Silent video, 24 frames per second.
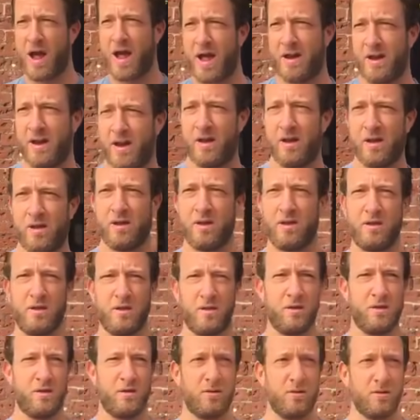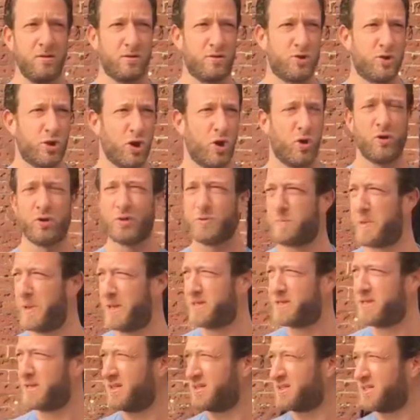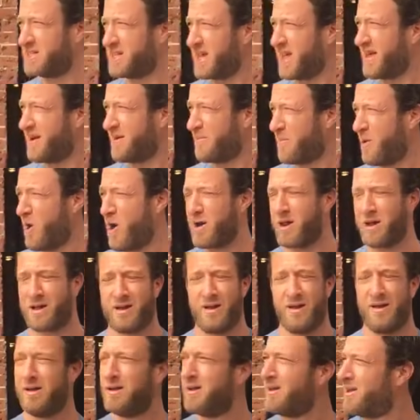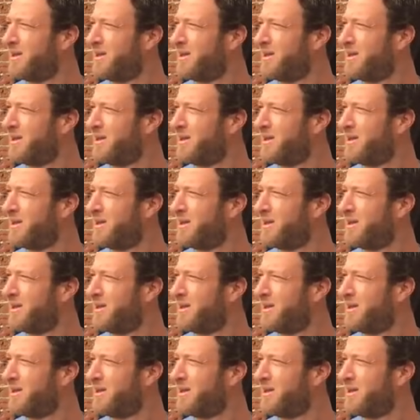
at Joe's Pizza Santa Monica.